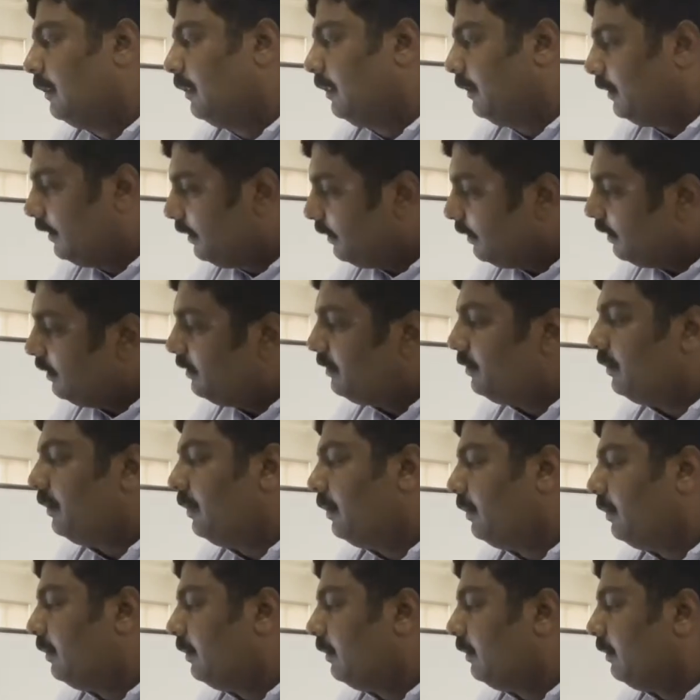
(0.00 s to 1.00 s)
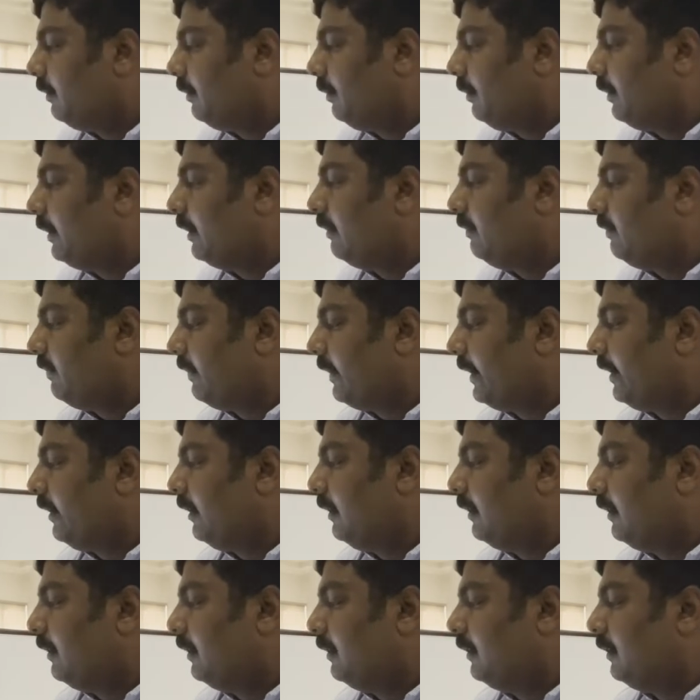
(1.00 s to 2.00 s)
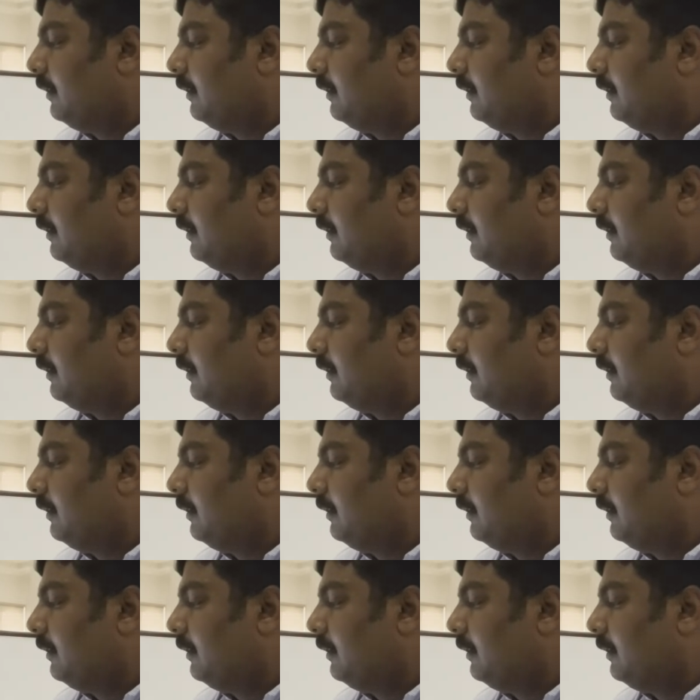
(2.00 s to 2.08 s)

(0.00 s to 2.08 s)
There also you can find